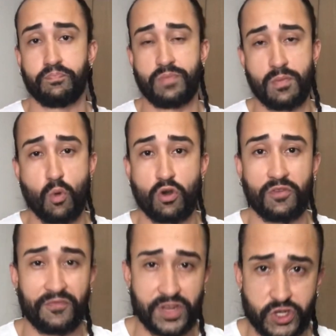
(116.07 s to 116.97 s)
be more
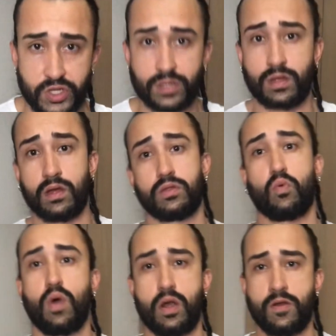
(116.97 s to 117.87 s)
efficient on the
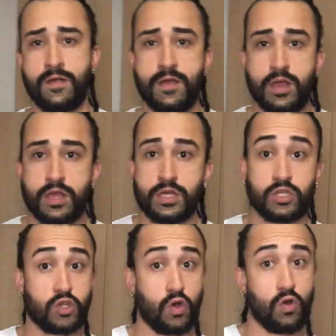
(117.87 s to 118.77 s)
water.
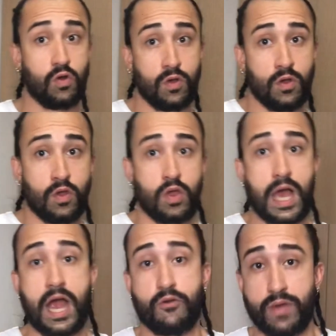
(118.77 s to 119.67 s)
So
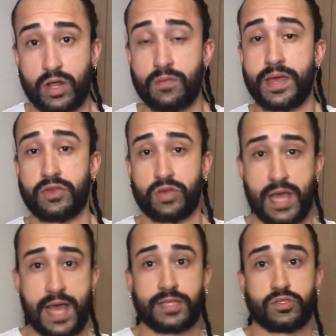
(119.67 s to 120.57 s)
I recommend you
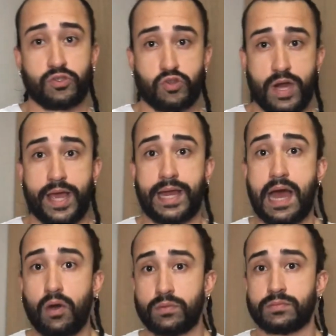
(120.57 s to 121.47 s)
guys to try it
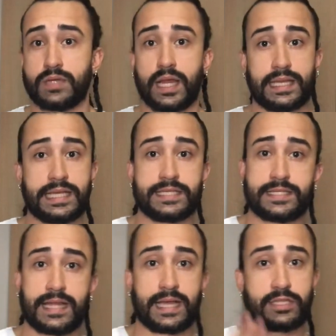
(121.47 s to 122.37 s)
out at least
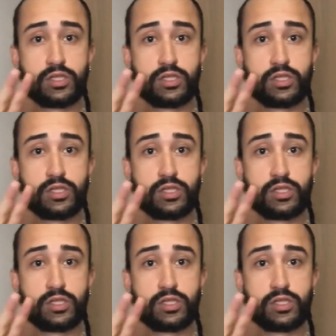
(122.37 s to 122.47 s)
like